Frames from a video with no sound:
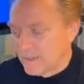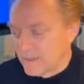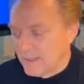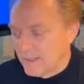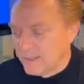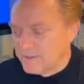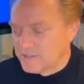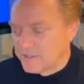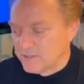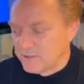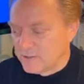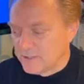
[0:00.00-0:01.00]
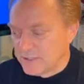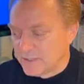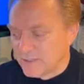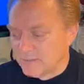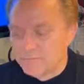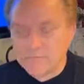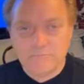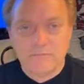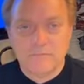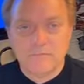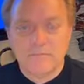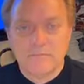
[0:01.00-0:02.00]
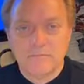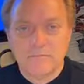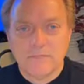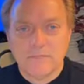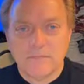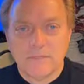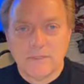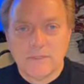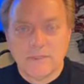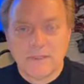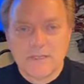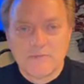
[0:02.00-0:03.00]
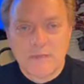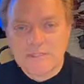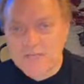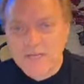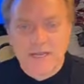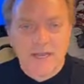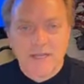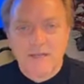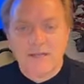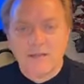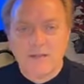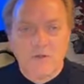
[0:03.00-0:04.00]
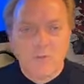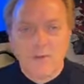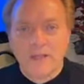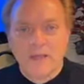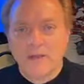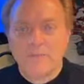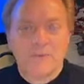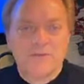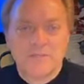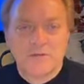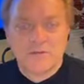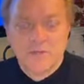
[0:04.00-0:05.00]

until he's basically not opening it up until